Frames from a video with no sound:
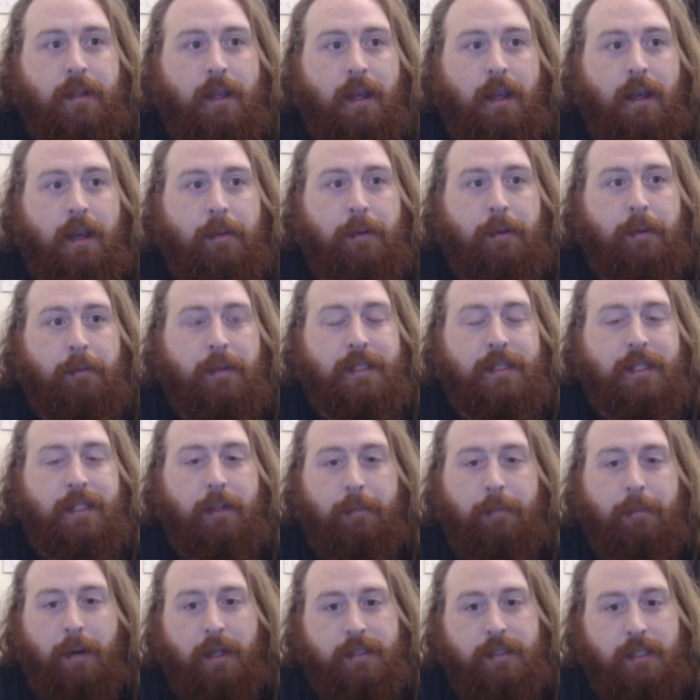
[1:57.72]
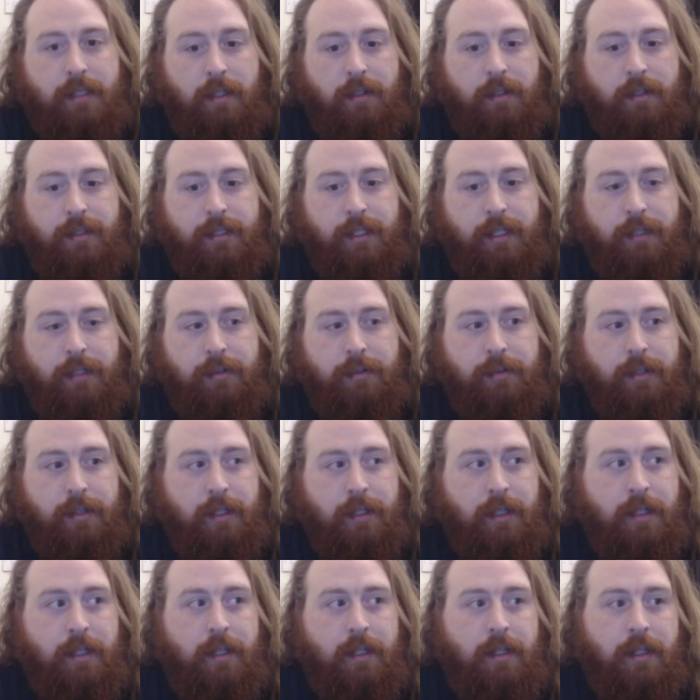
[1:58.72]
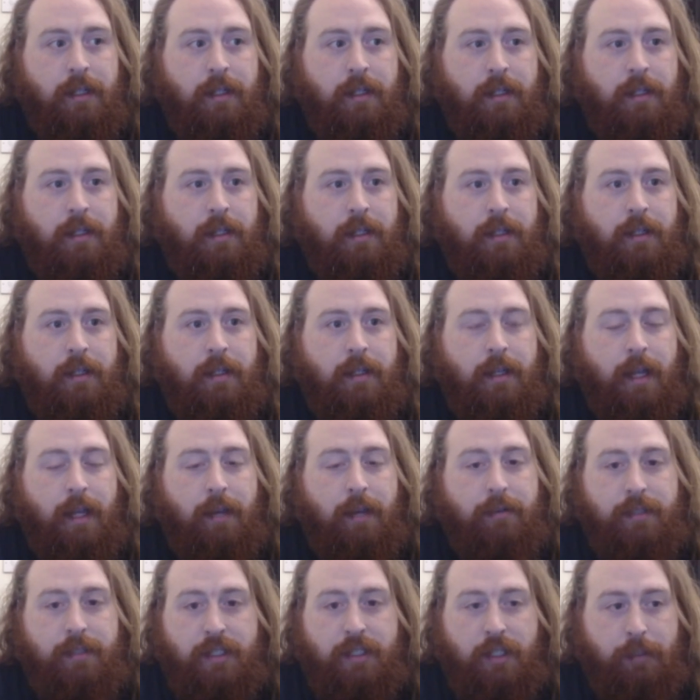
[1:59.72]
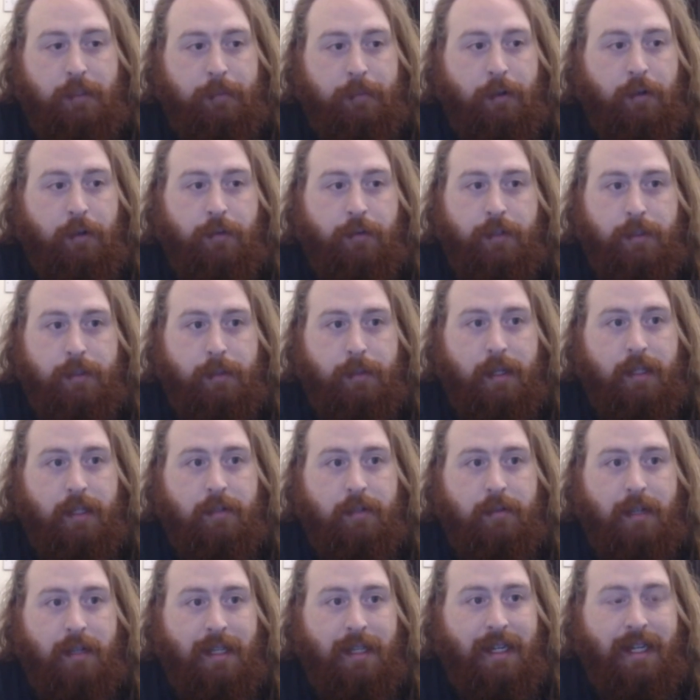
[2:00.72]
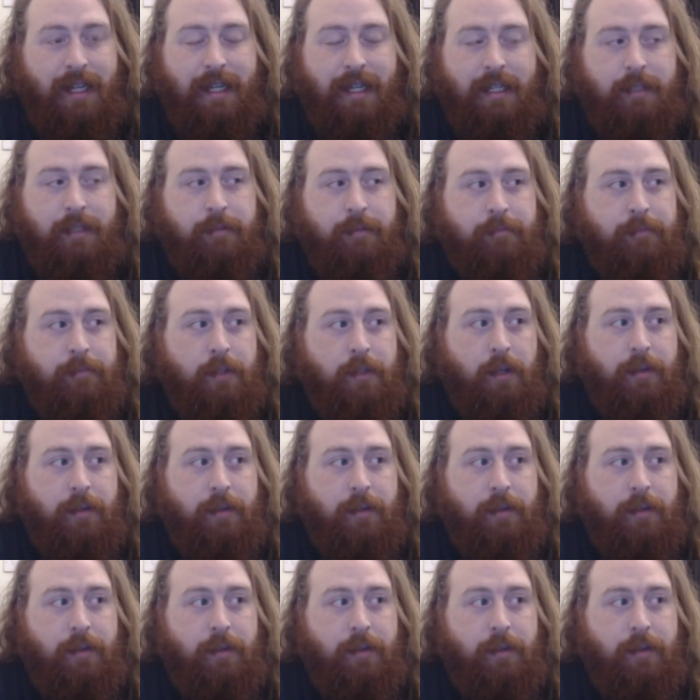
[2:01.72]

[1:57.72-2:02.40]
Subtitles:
I mean, once he got past Alonso, it was a good move as well, clean, no